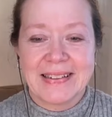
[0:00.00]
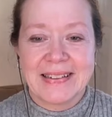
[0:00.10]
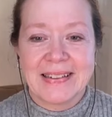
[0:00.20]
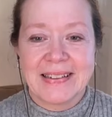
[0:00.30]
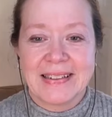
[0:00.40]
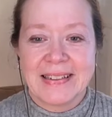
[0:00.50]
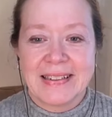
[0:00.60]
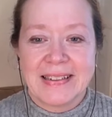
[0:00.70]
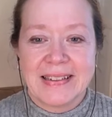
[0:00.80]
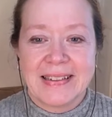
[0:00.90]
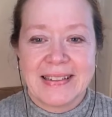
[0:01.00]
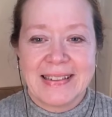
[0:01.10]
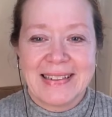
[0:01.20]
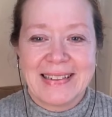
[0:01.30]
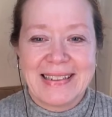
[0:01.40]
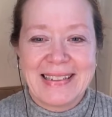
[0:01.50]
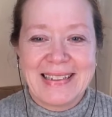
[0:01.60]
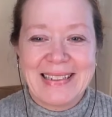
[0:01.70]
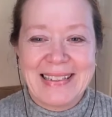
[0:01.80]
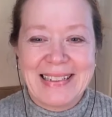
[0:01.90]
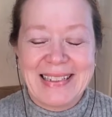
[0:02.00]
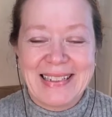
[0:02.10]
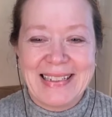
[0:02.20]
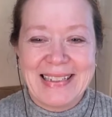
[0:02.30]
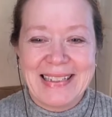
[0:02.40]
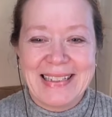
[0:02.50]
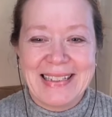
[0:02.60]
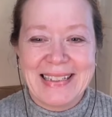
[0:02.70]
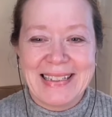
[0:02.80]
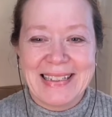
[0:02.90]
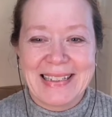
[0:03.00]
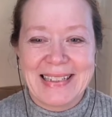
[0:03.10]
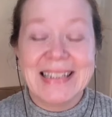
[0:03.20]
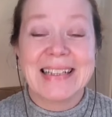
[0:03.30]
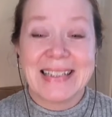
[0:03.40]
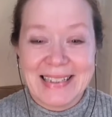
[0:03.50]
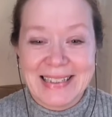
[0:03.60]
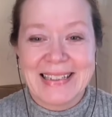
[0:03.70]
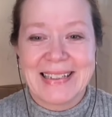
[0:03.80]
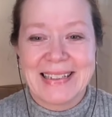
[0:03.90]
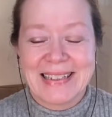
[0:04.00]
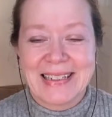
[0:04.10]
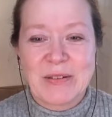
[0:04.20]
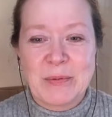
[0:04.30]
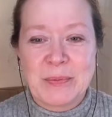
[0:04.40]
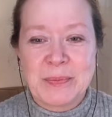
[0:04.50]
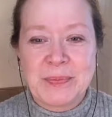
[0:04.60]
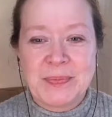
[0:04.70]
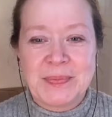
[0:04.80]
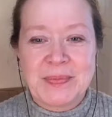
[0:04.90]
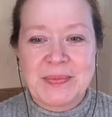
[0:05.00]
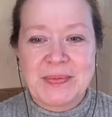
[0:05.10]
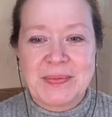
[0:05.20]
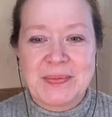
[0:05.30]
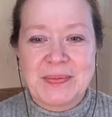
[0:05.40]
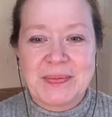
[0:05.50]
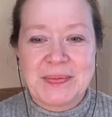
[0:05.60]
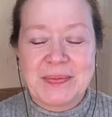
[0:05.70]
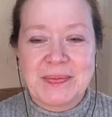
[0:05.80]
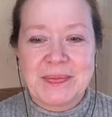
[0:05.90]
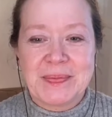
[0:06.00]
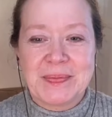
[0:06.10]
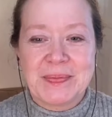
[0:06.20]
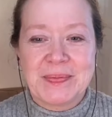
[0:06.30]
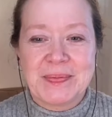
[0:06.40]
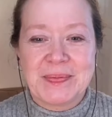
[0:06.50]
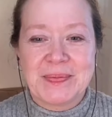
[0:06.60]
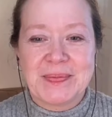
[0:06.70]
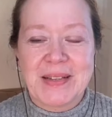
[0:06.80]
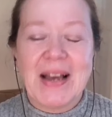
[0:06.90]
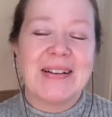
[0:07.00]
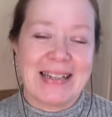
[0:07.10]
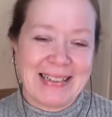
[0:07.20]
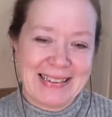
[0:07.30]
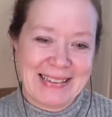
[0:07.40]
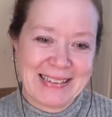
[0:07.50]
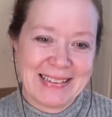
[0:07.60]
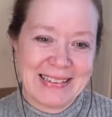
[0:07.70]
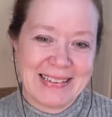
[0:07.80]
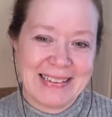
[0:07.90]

(silent)